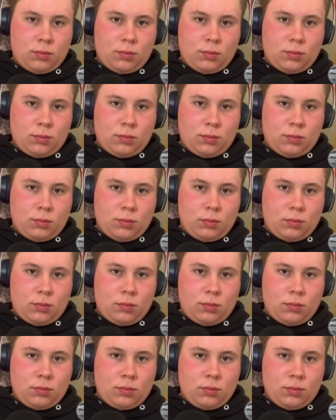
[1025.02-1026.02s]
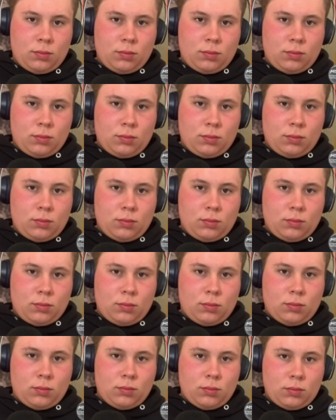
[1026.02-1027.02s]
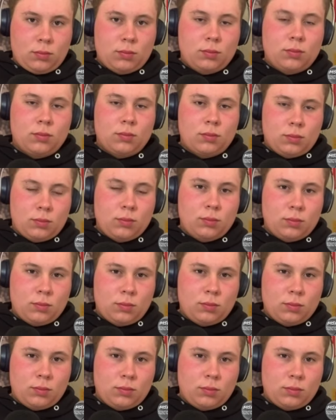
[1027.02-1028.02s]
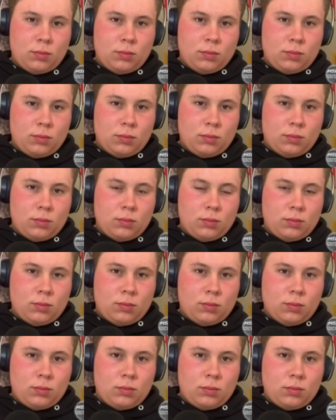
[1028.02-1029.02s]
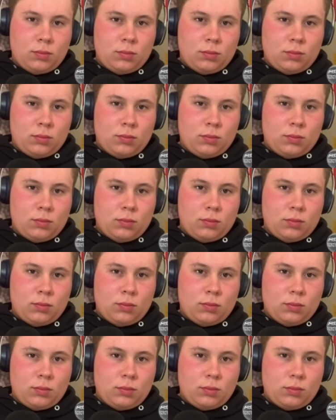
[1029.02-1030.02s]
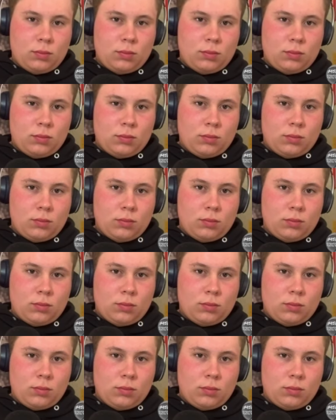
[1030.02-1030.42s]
No words are spoken by the person on screen.